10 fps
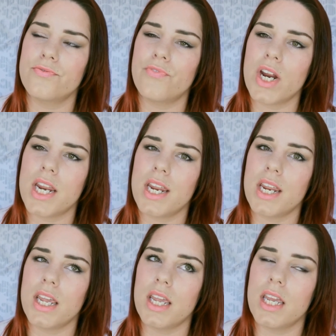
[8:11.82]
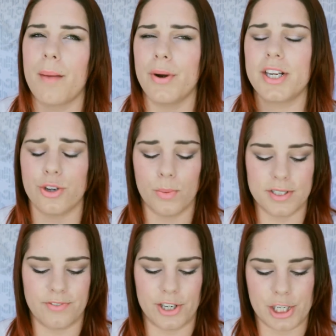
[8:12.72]
free I'm pretty sure it
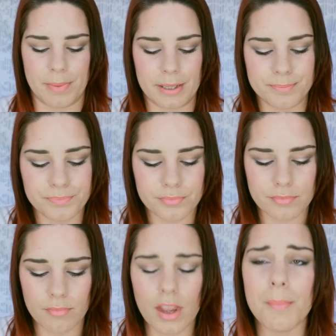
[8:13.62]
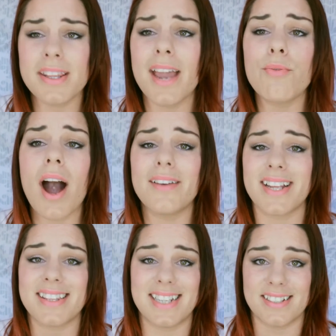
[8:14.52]
was free shipping but they arrived
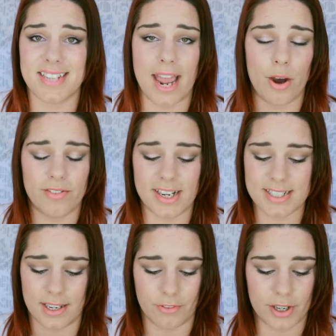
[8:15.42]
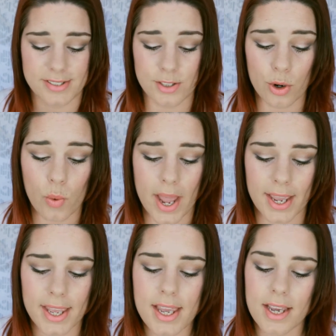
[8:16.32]
like the next day, overnight delivery, so
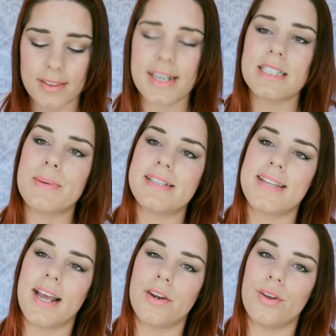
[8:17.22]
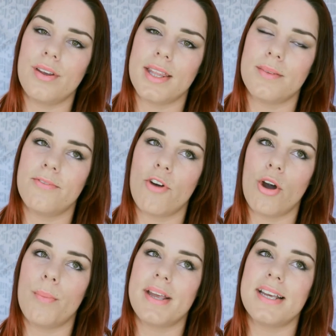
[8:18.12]
quick. The next place that I know you can get them
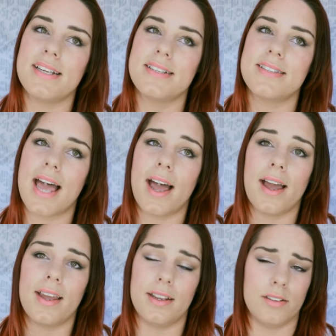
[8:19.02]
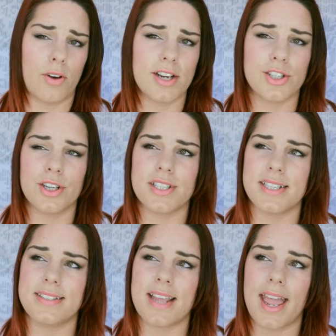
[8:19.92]
from is uh, in Christchurch
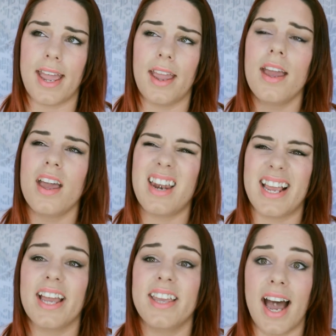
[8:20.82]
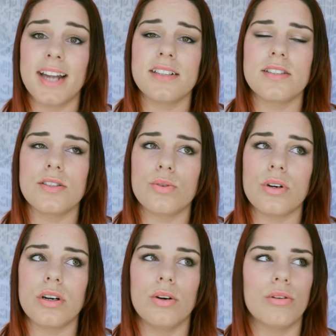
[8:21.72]
is a like a garden
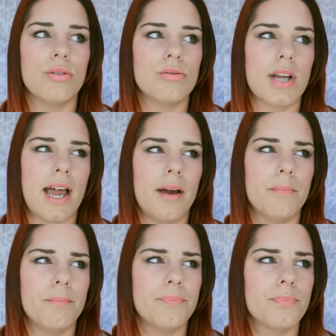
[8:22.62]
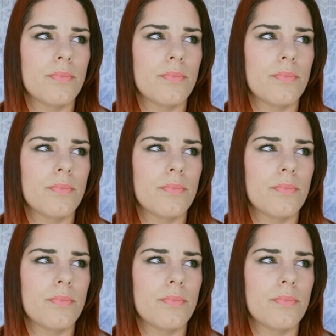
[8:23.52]
store called um,